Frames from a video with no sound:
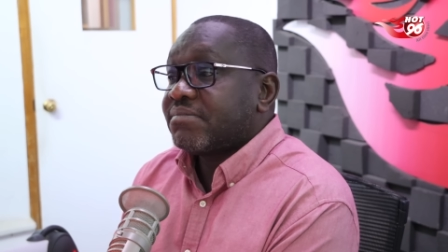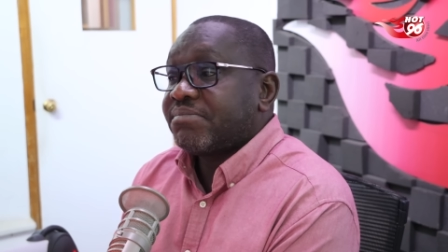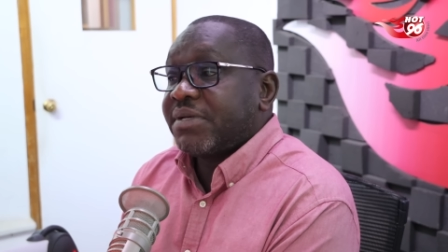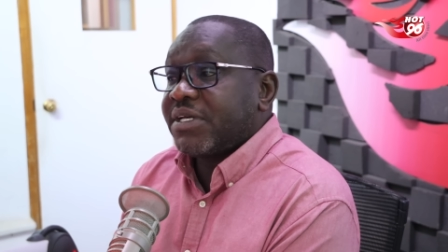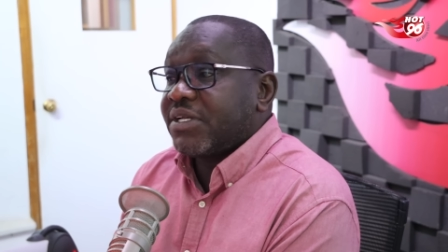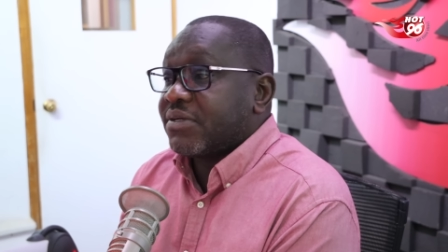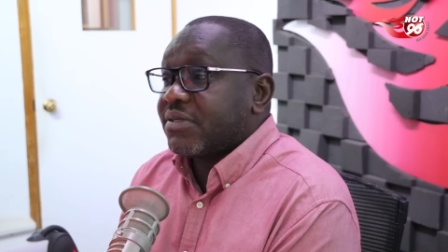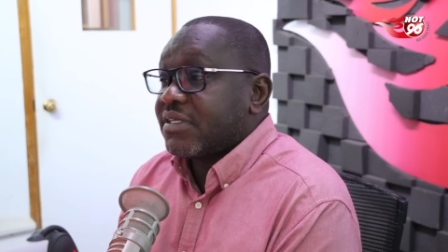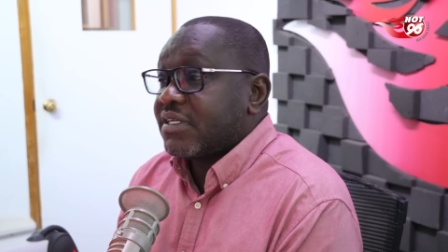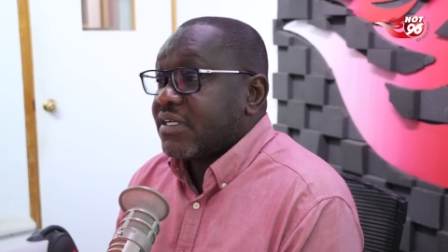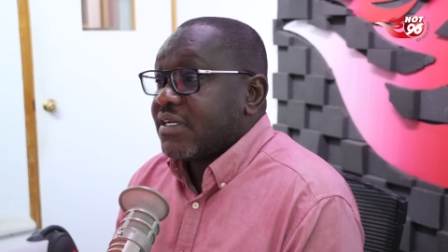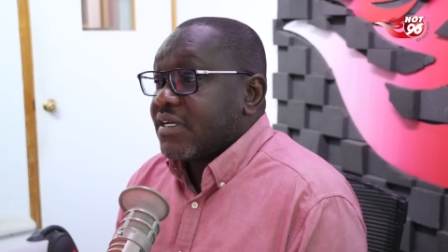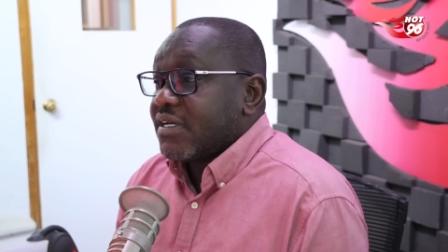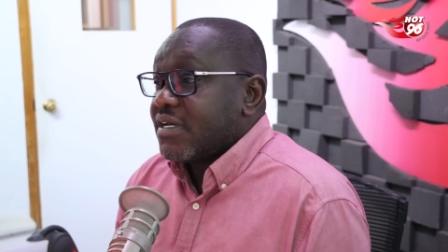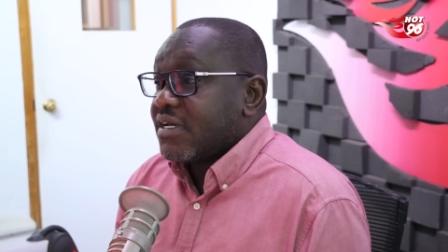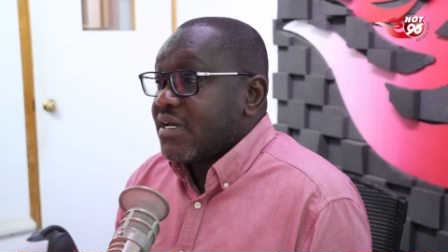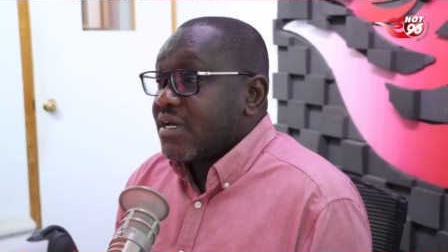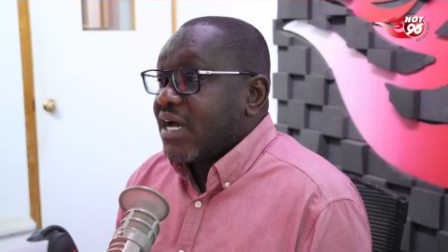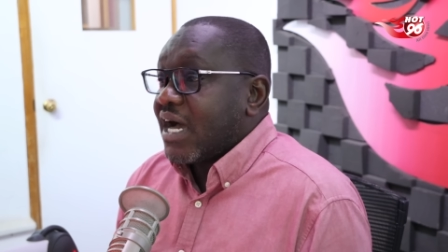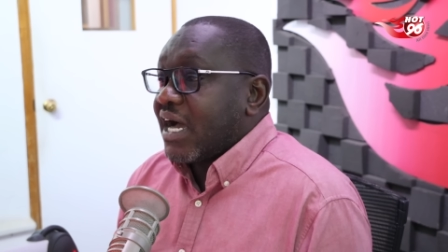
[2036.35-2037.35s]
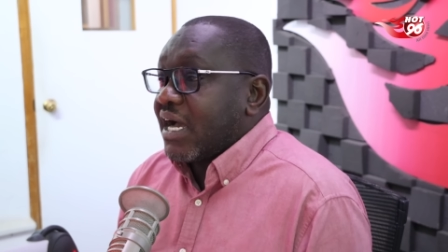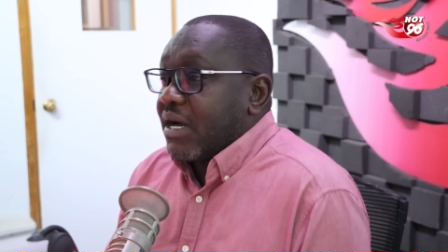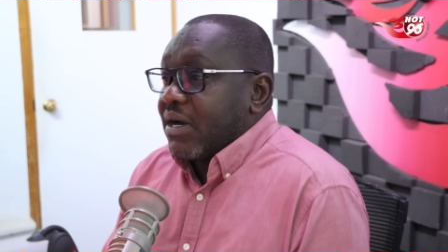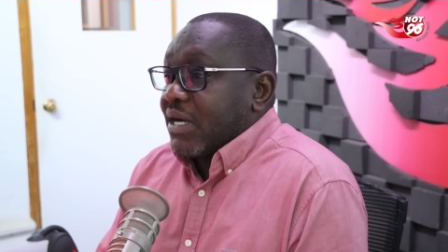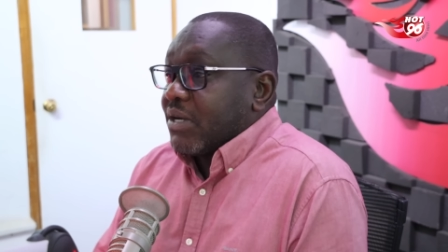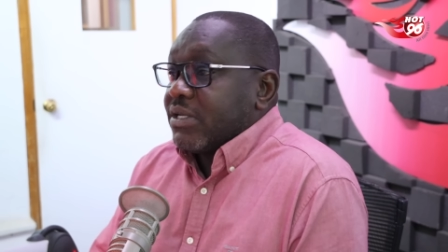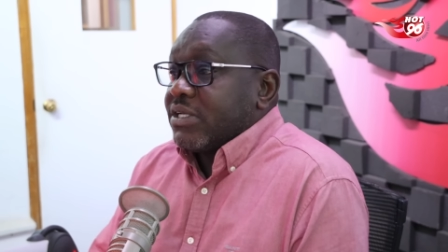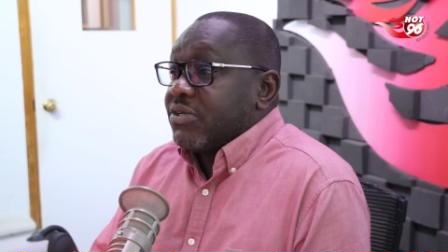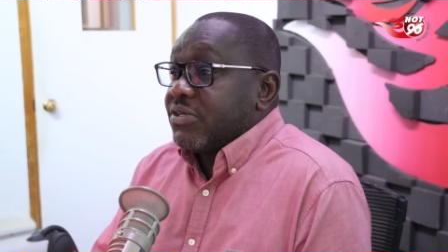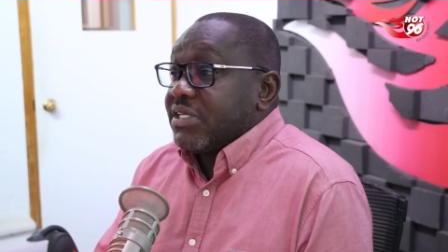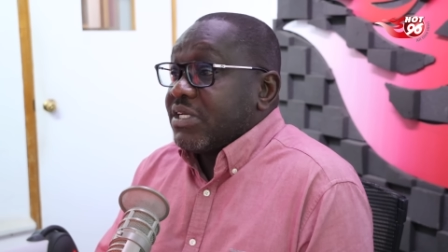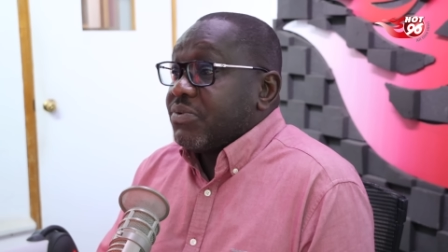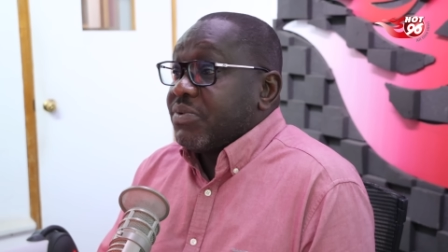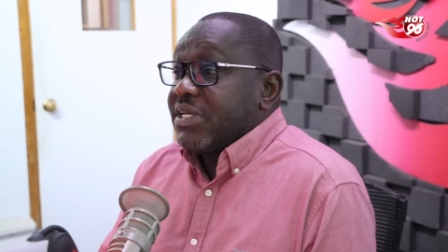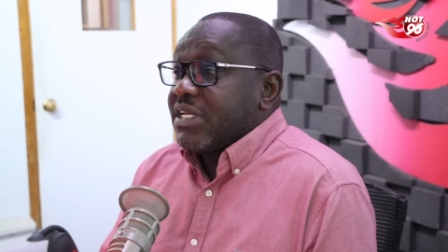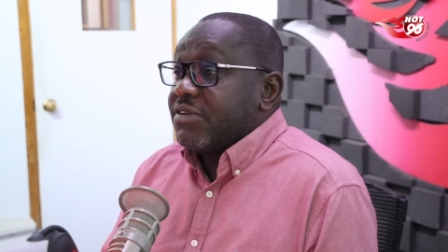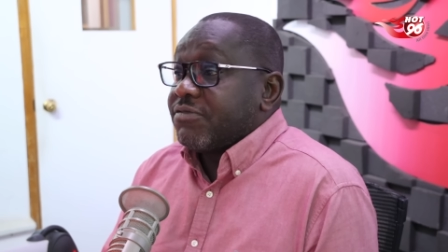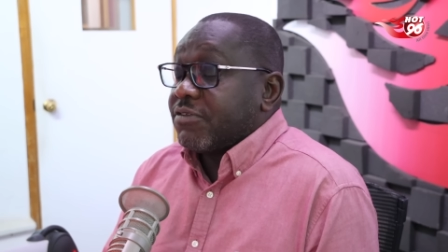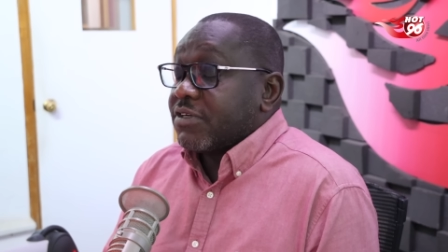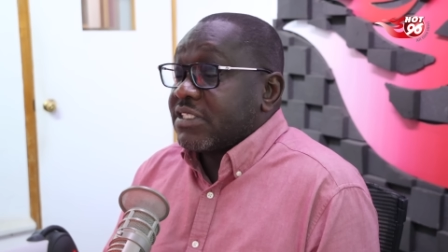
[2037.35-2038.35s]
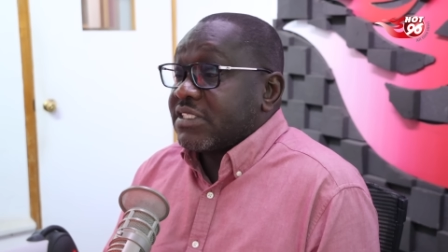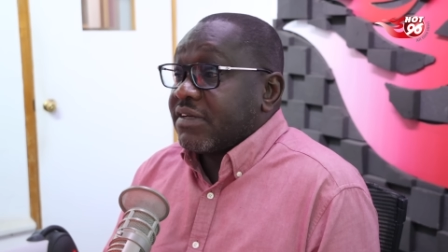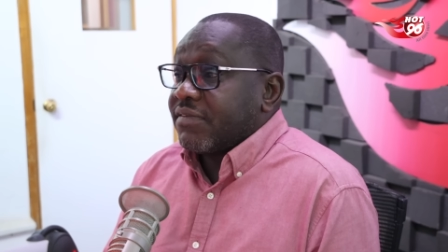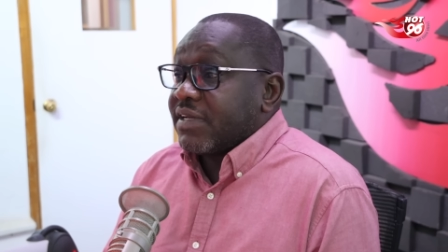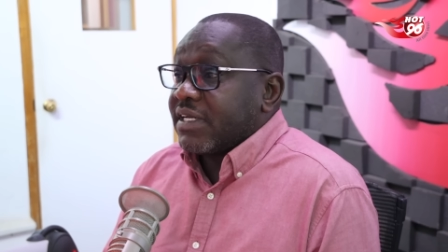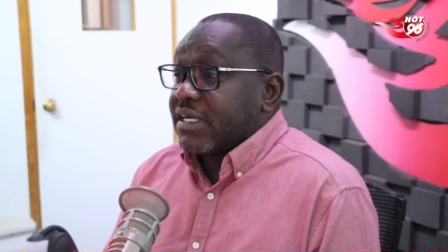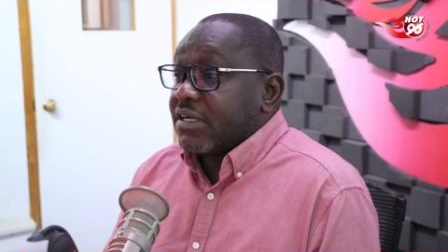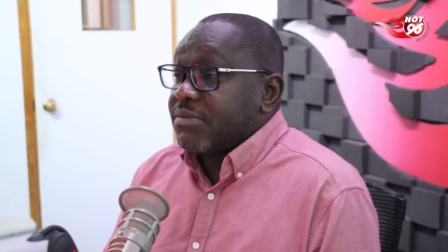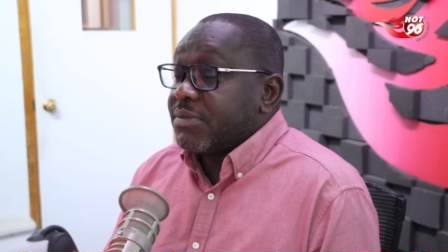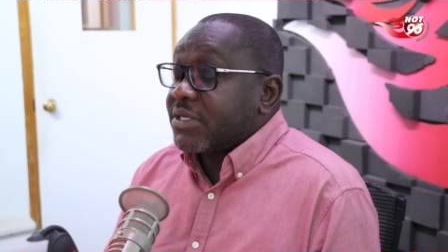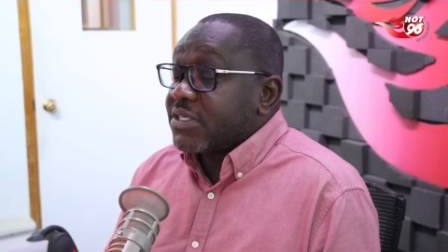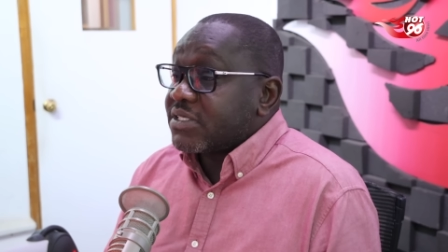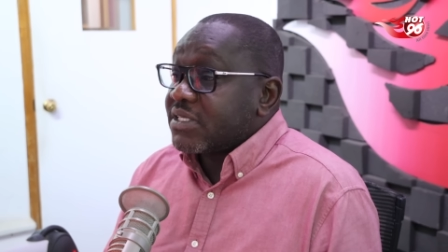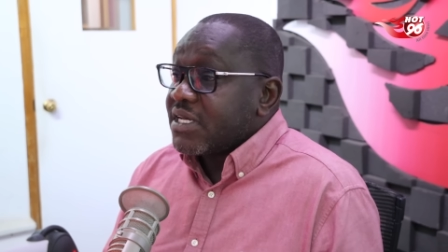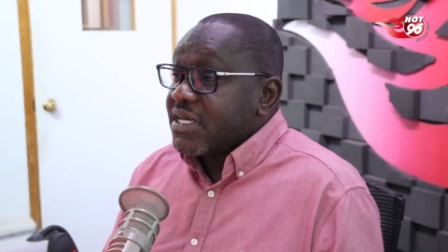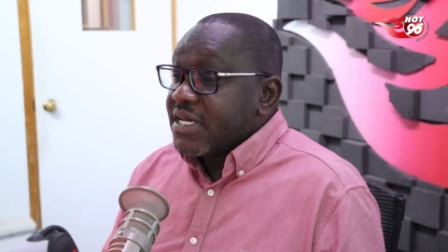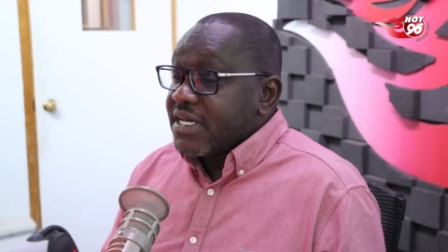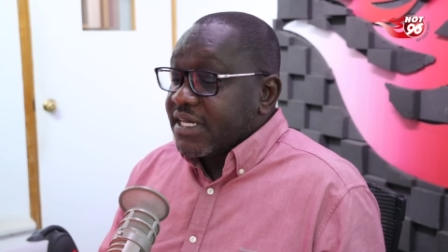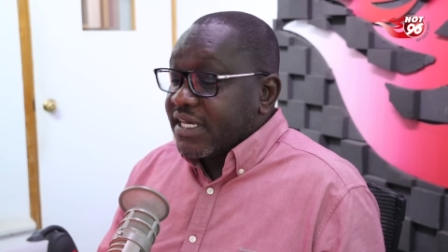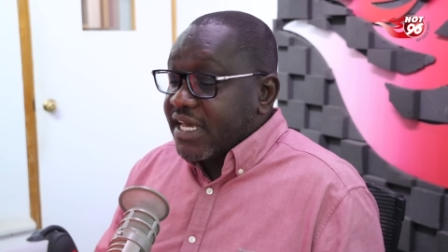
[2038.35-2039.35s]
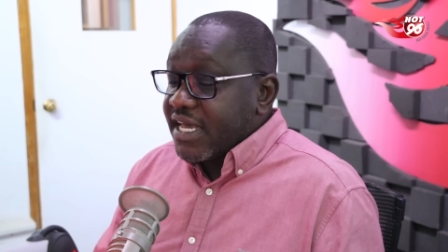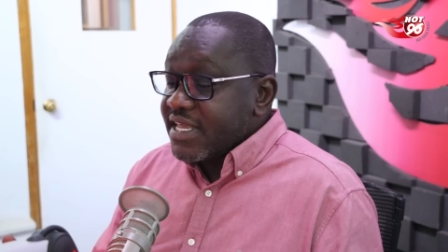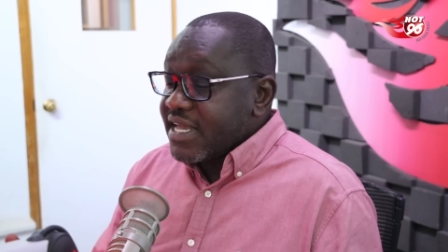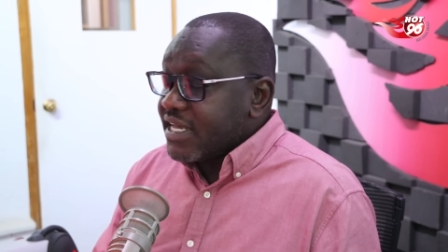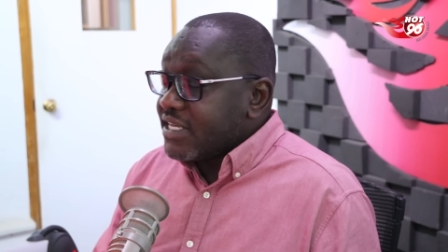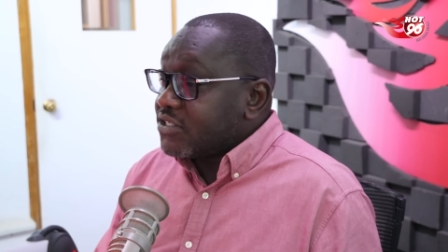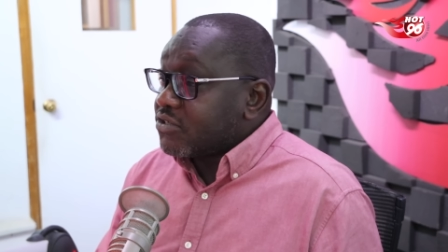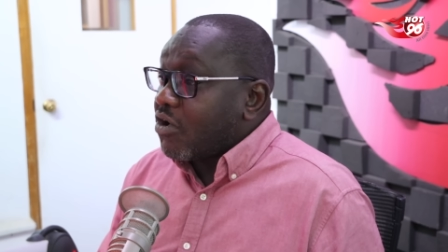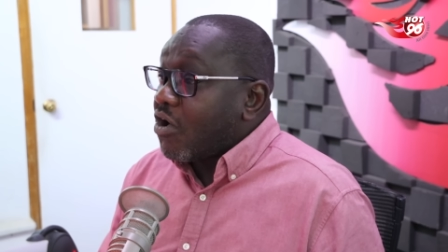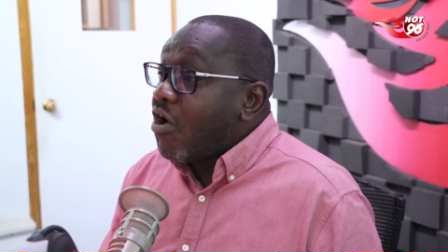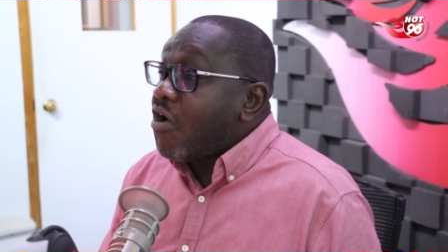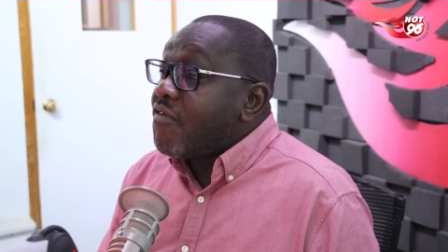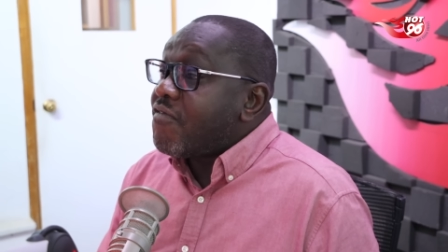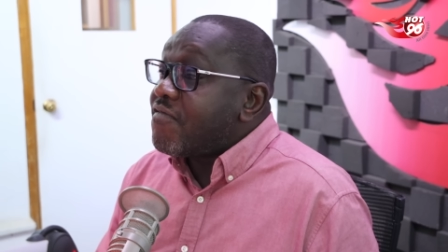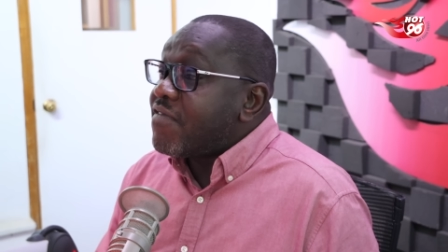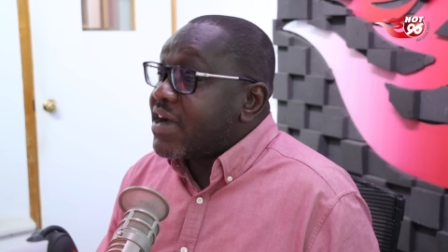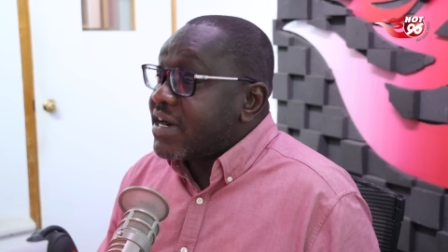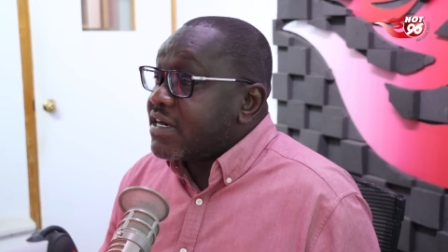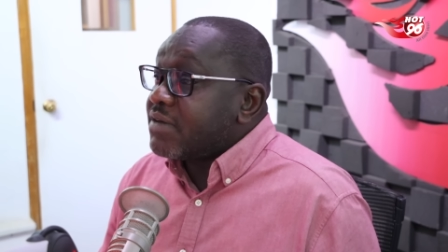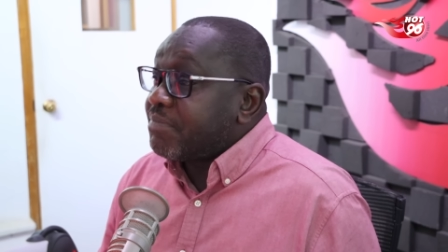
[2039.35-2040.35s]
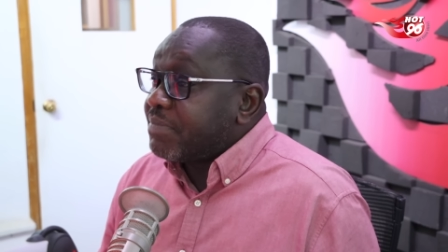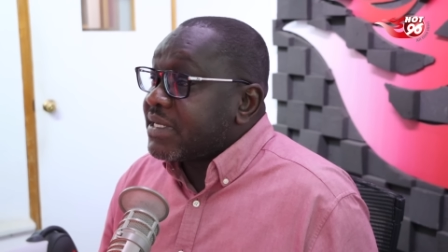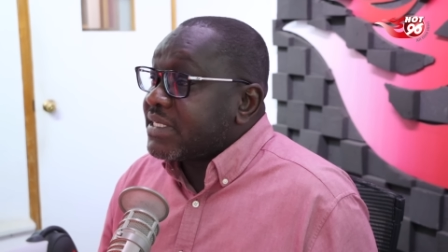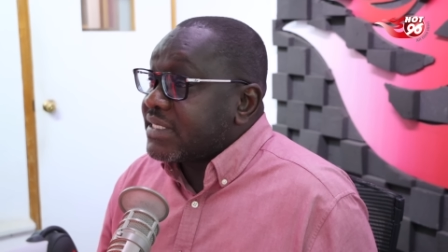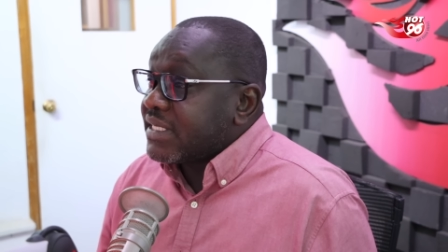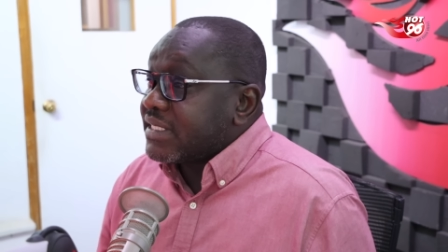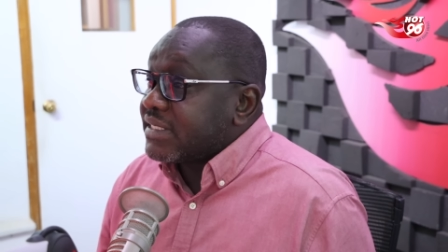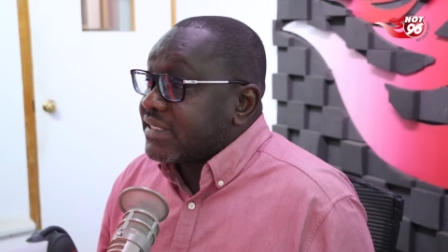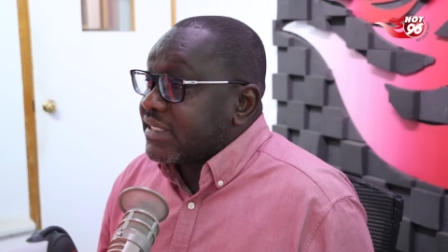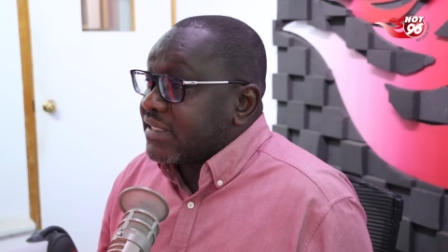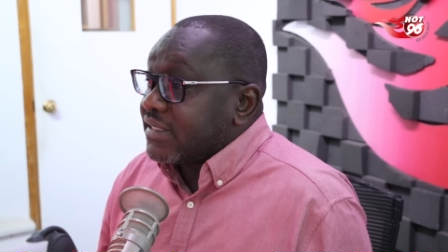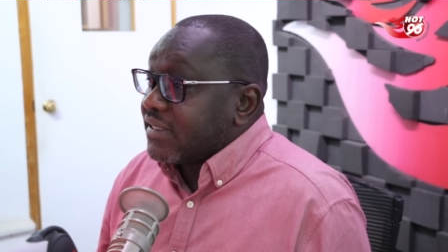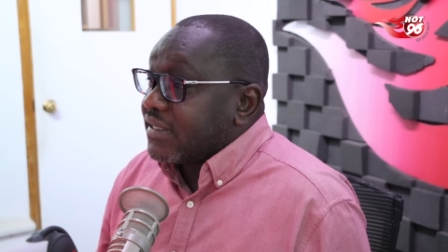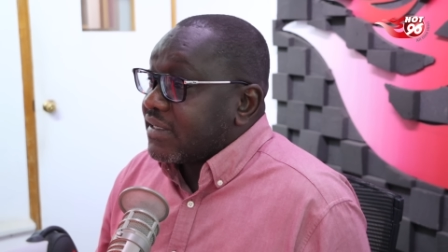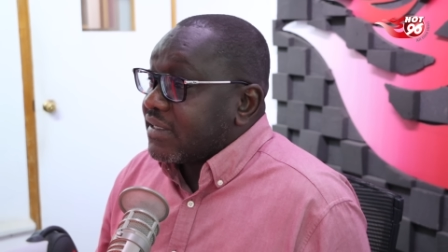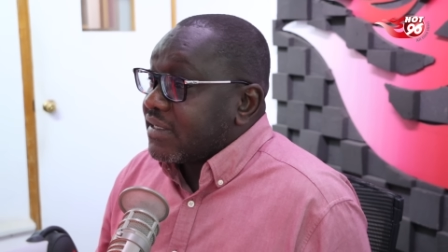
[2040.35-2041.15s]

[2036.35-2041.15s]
Period. I, I don't think we need 47 counties because Kenya is overrepresented.